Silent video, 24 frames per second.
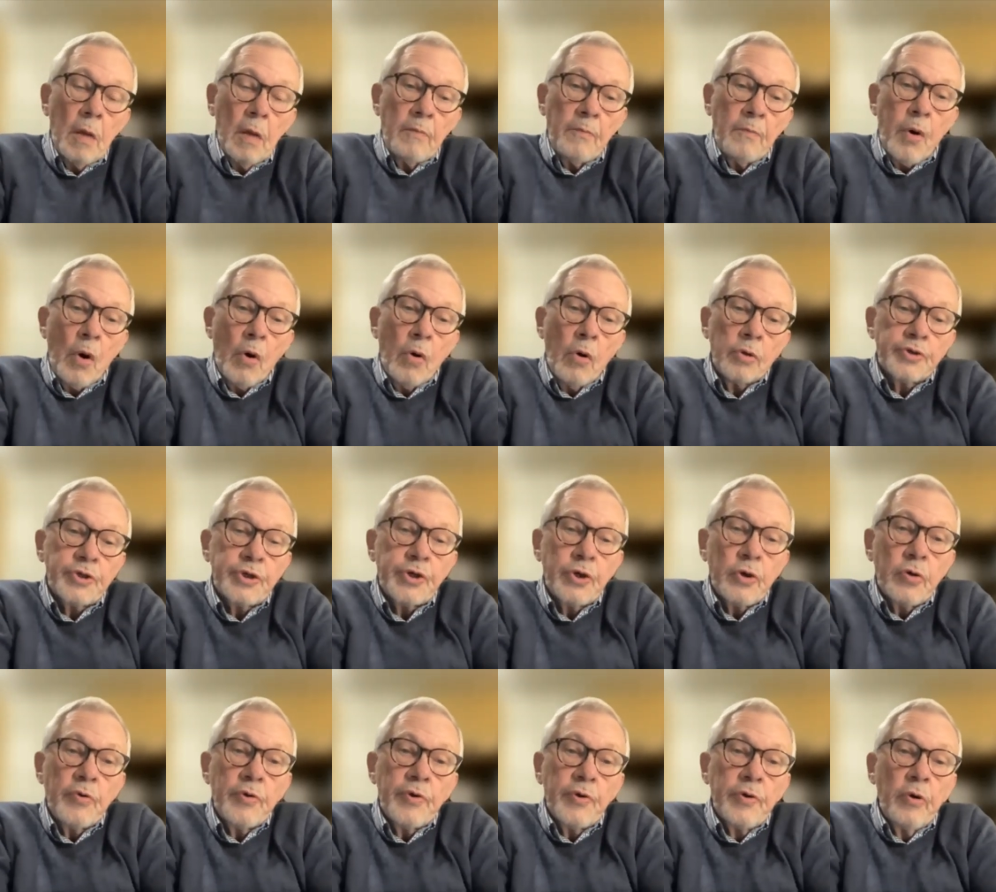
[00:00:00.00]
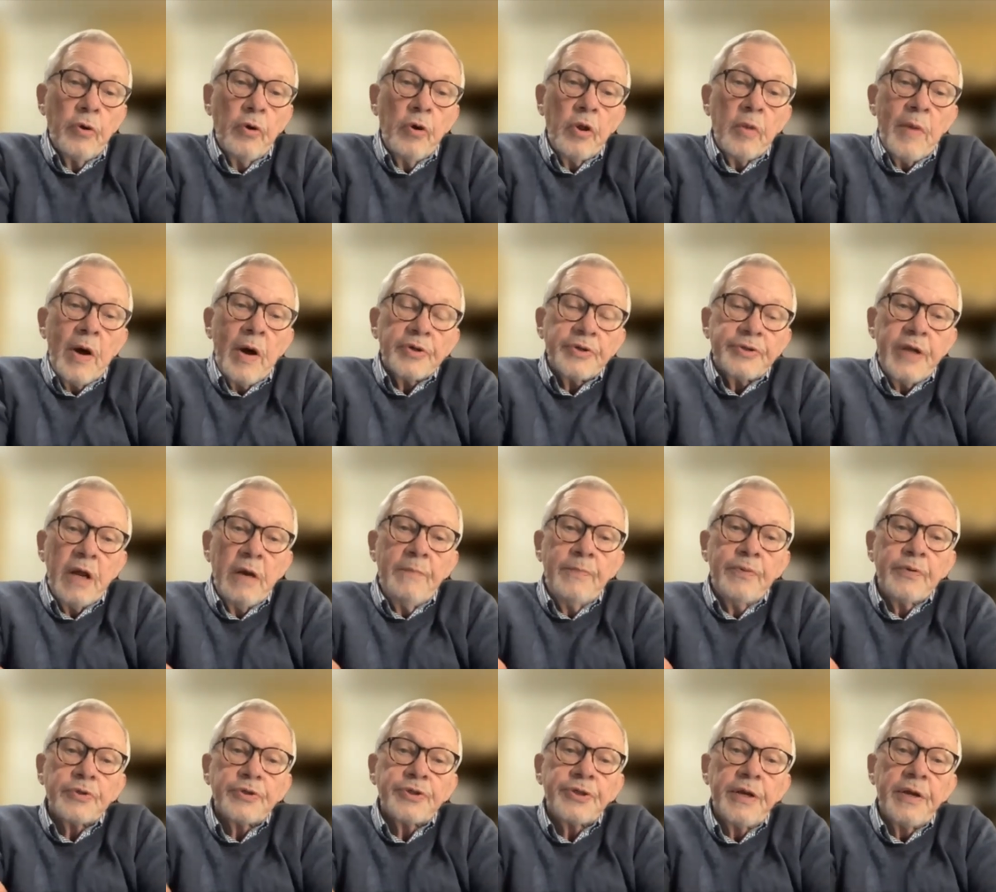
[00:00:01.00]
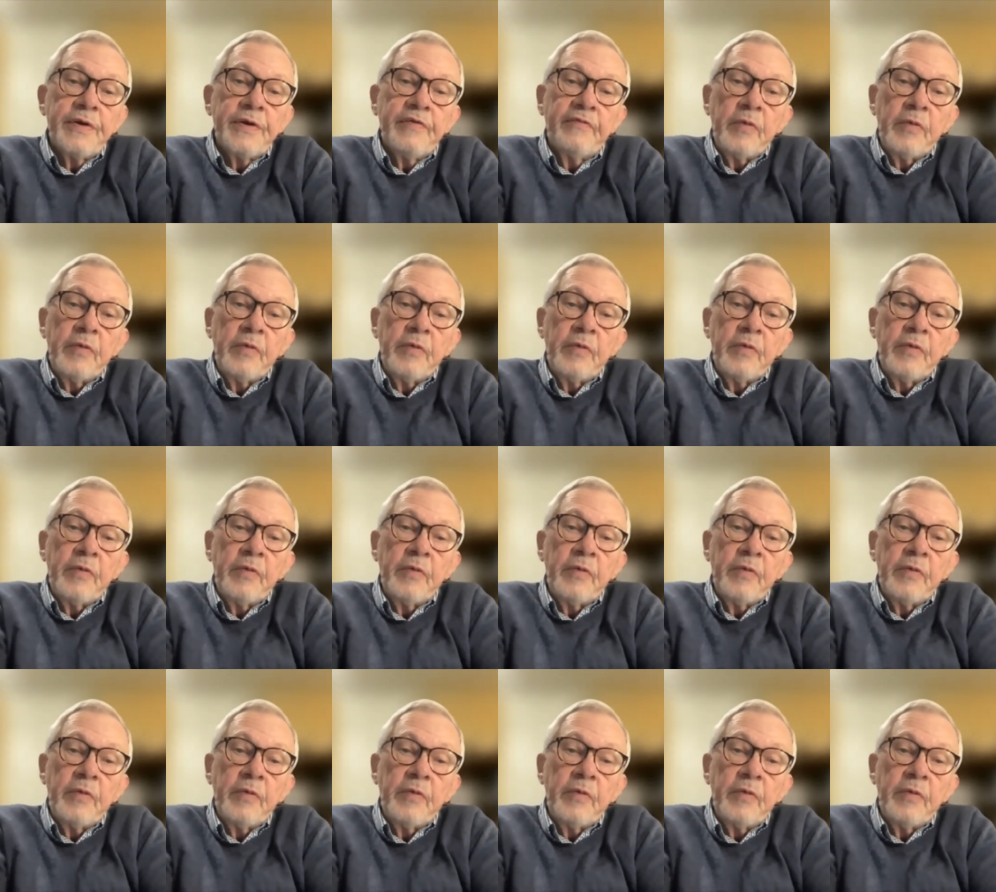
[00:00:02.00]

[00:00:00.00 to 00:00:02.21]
Polls show that only about 10%